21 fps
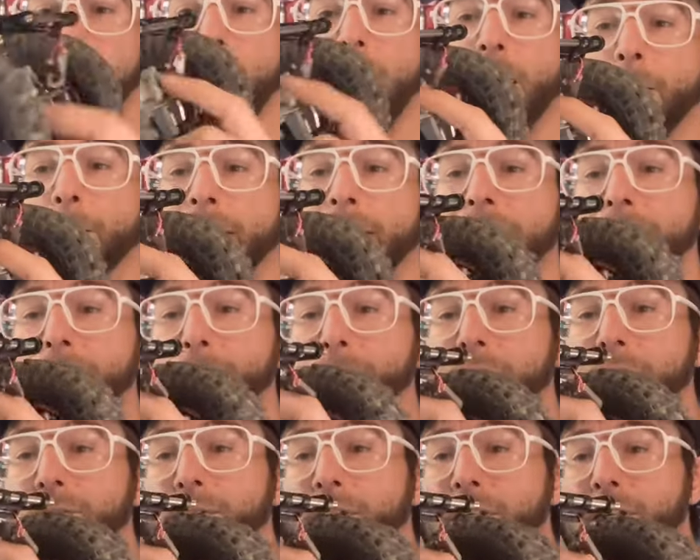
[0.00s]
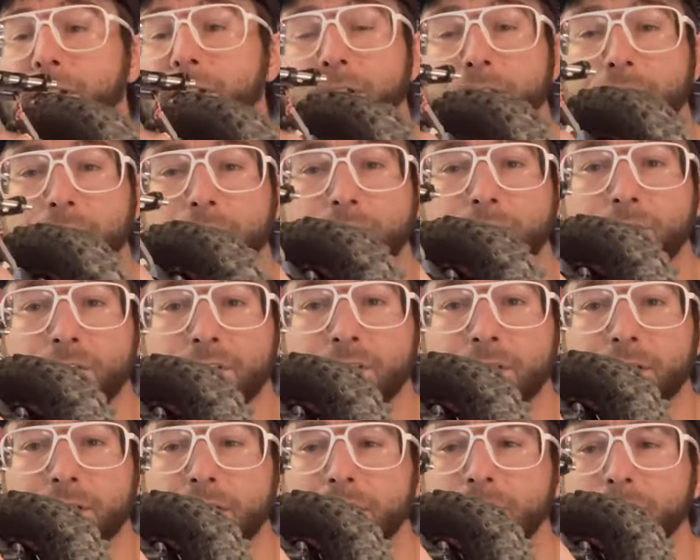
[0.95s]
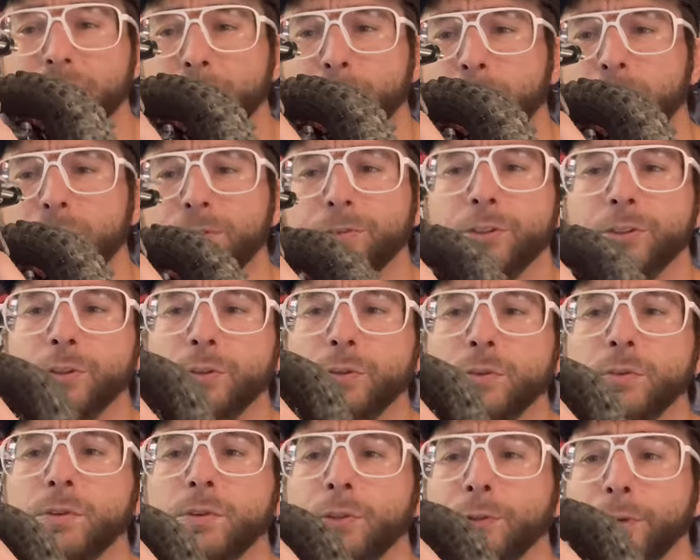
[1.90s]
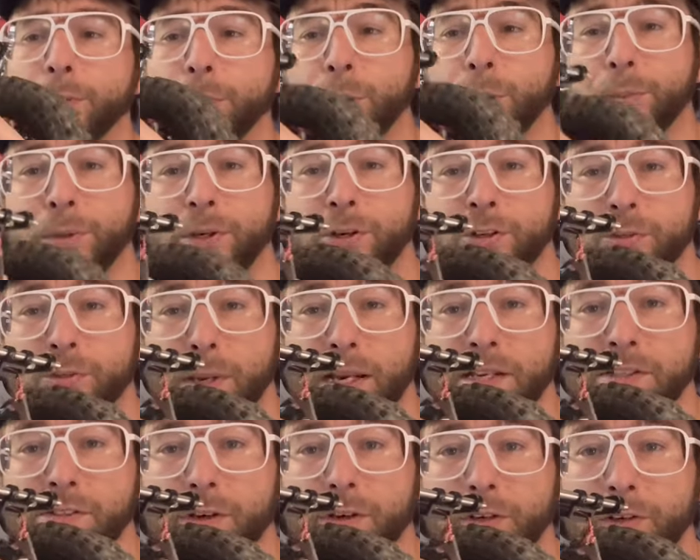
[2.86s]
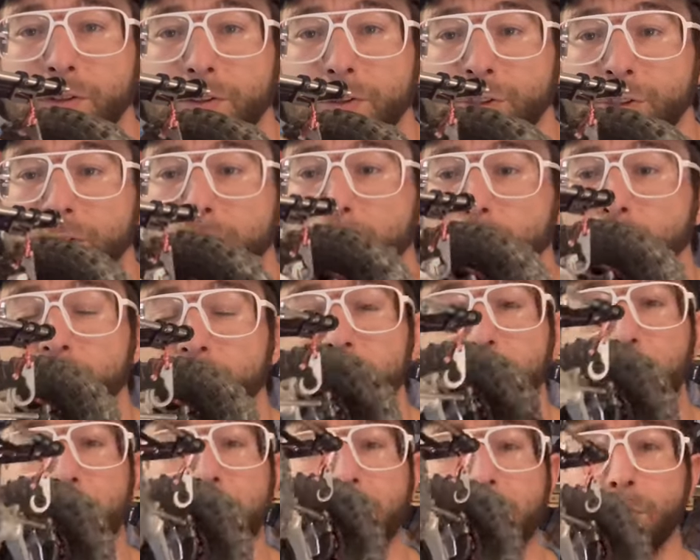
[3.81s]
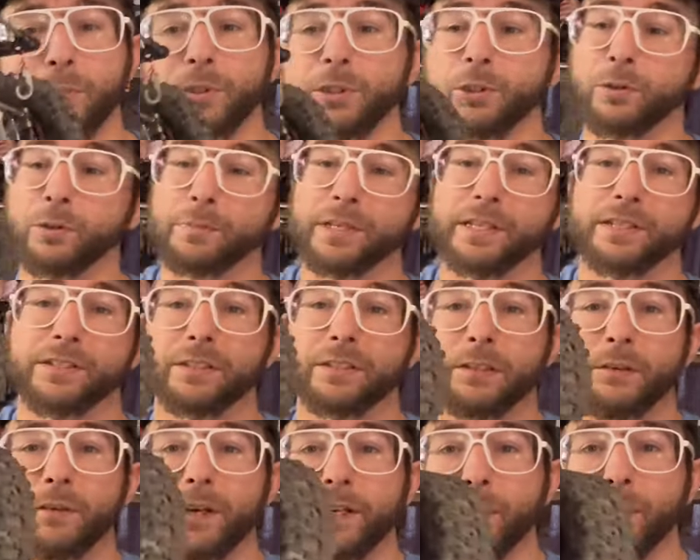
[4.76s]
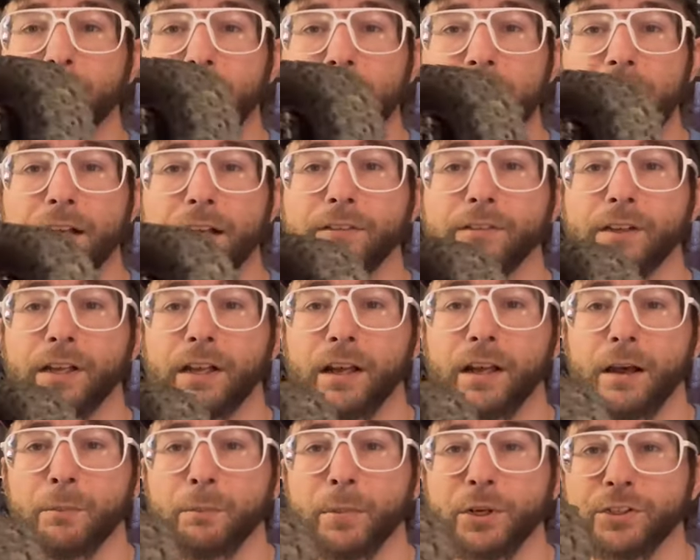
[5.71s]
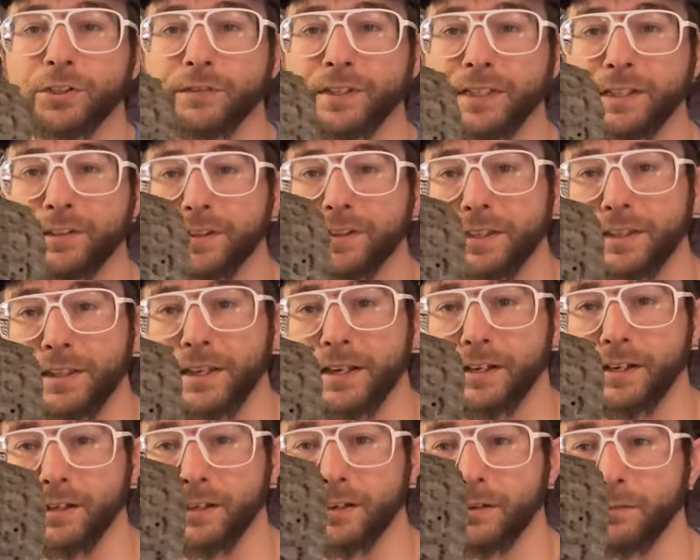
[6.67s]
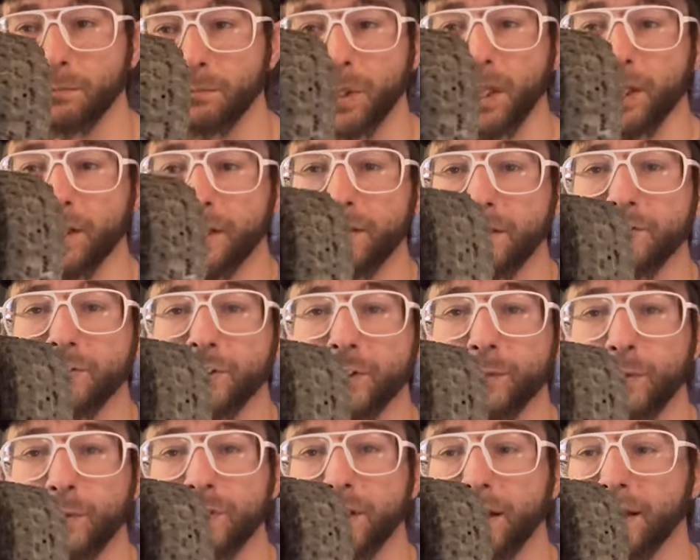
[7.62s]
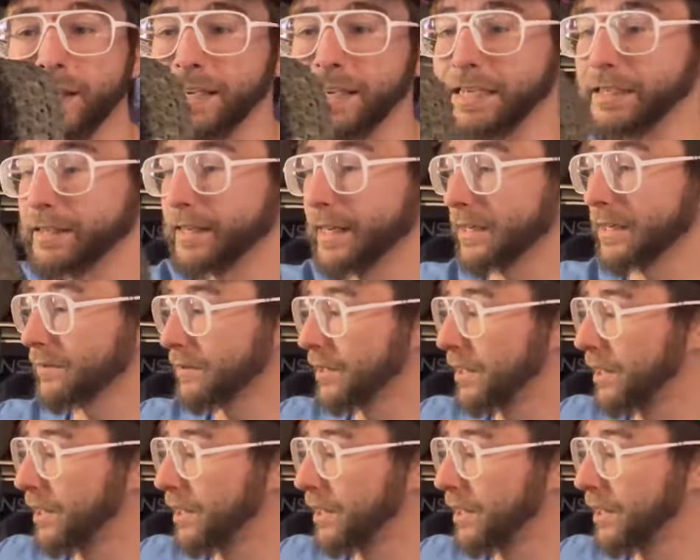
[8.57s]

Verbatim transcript: Um, and I do have a just a small two, three millimeter spacer under the servo just to bring it up a little bit so I don't have much of anything there blocking. The servo's not hanging down.